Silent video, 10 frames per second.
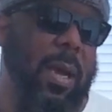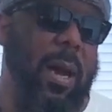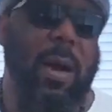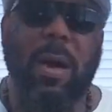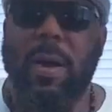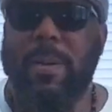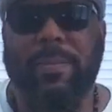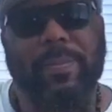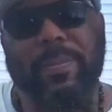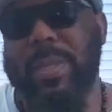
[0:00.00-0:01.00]

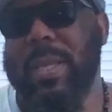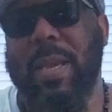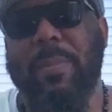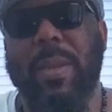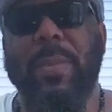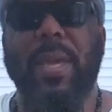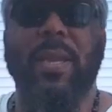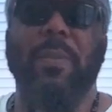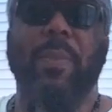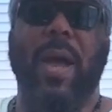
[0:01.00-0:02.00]
Um, but yeah, man, me
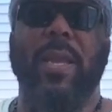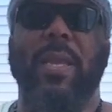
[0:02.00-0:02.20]
get up out of